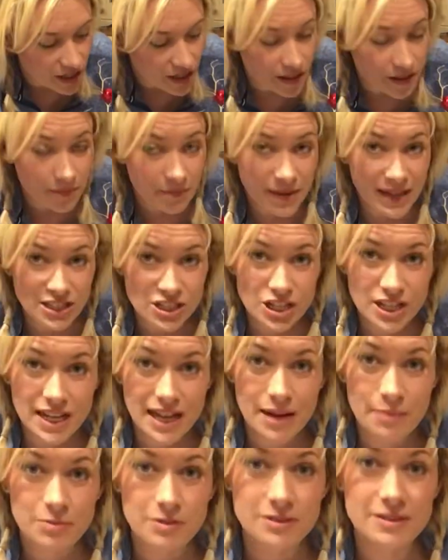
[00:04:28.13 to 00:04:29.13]
the magic
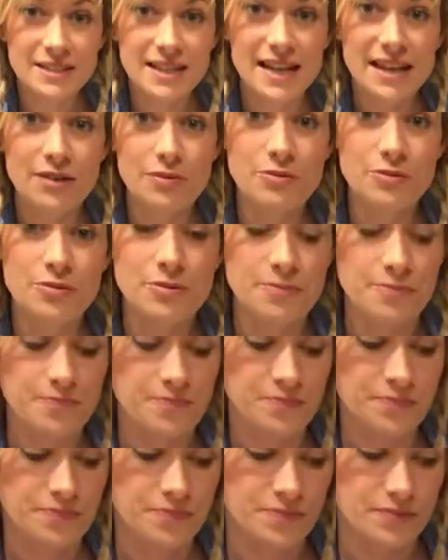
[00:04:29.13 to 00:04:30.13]
apple down.
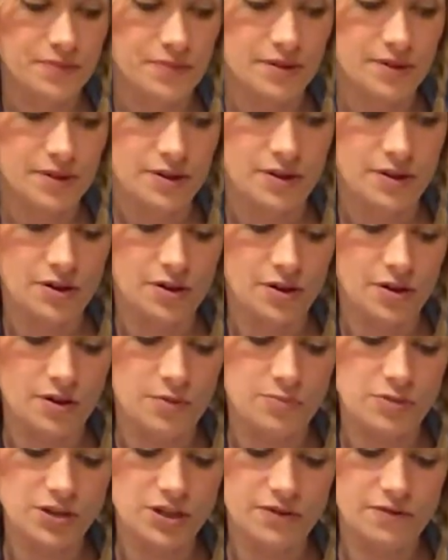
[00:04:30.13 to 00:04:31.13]

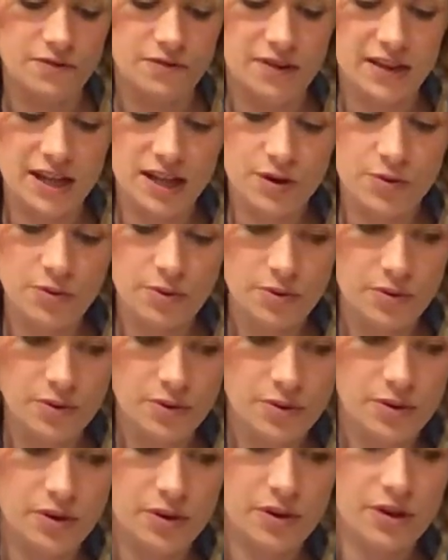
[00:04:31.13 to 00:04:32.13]
She flew
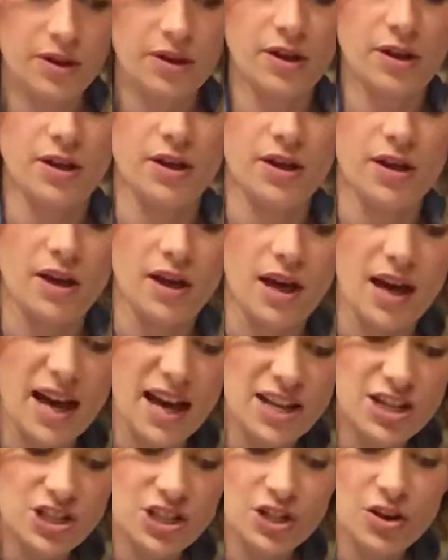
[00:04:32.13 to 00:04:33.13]

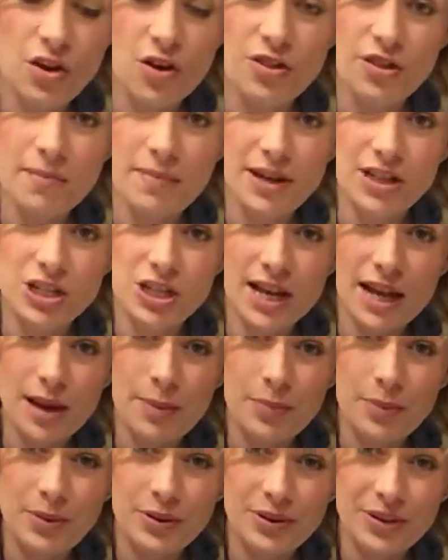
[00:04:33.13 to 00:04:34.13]
and she got the magic
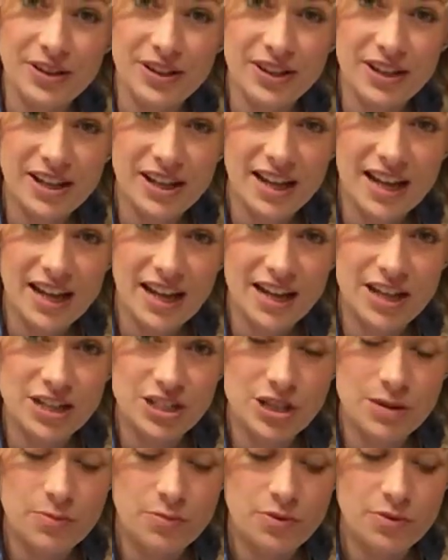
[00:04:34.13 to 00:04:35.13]
apple and
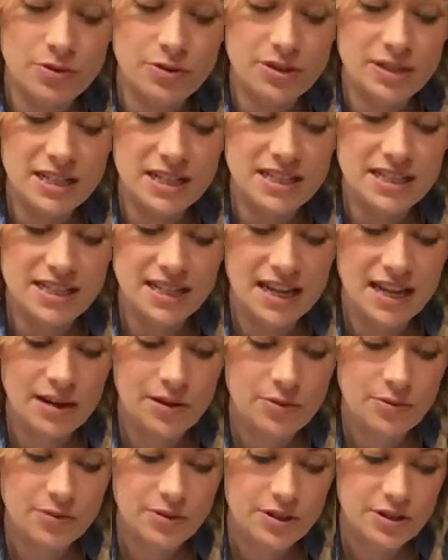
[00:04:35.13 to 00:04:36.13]
she brought it
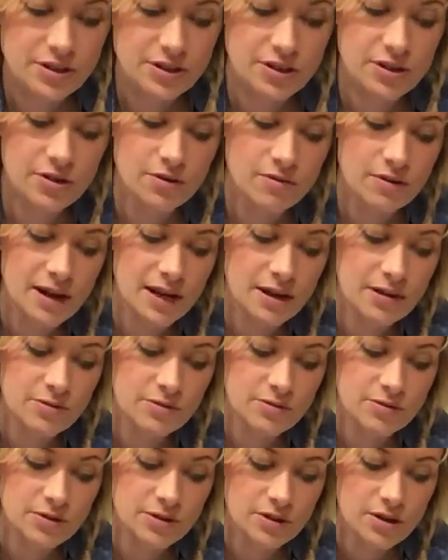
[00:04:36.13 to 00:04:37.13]
down to the
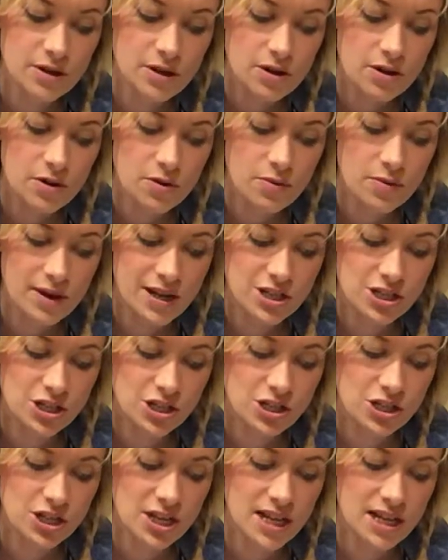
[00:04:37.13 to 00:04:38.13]
ground where she
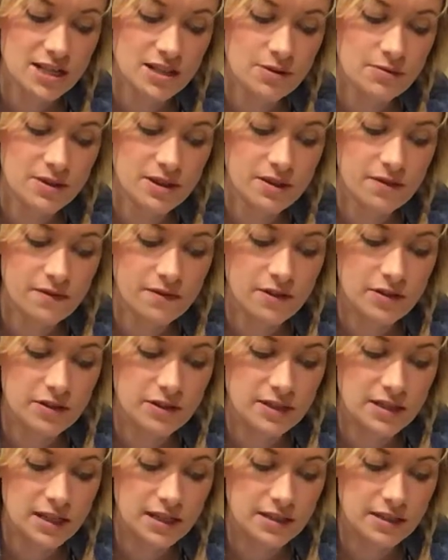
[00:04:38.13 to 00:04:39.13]
shared it with the
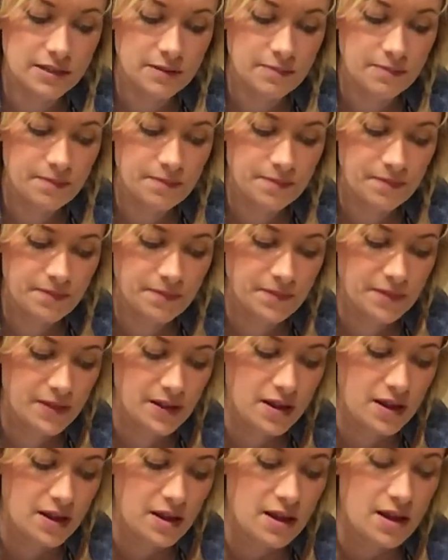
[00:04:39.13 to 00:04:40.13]
foxes.
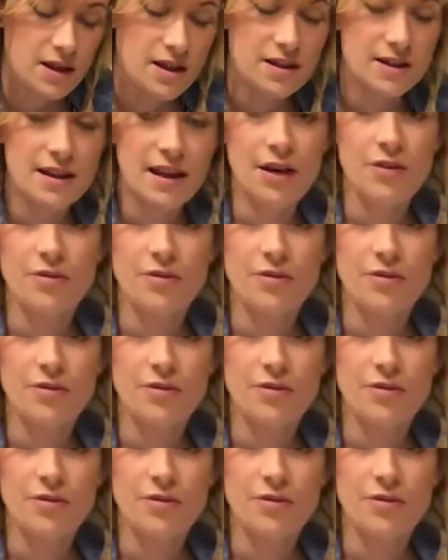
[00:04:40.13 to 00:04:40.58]
Now